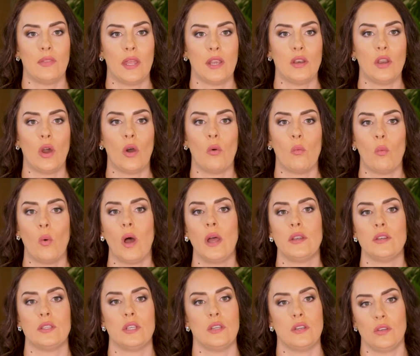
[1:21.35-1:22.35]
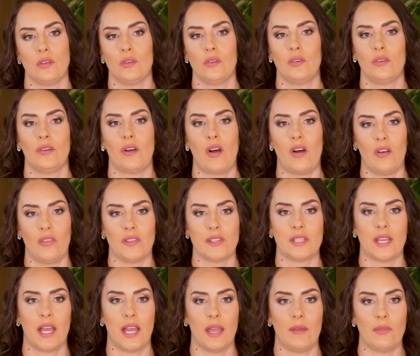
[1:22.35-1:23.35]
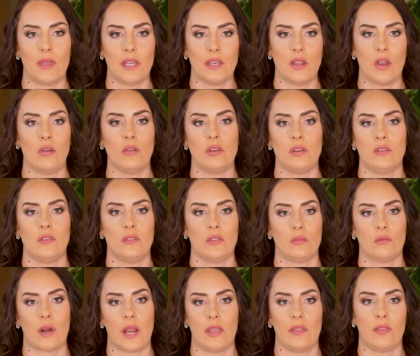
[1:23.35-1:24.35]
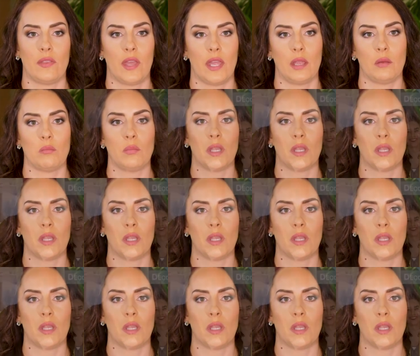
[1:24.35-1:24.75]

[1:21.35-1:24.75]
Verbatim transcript: they know what to do all the time, they know to do the right thing